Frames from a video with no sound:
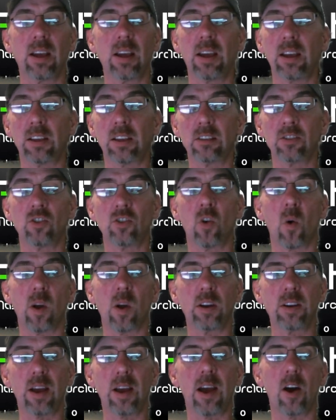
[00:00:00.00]
is going
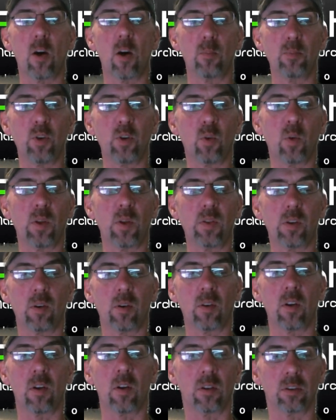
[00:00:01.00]
to help you with your
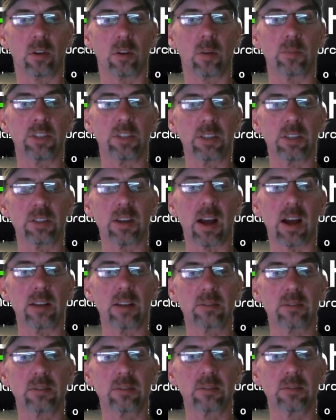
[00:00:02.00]
long-term
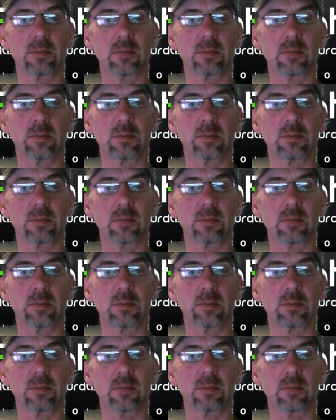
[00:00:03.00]
success.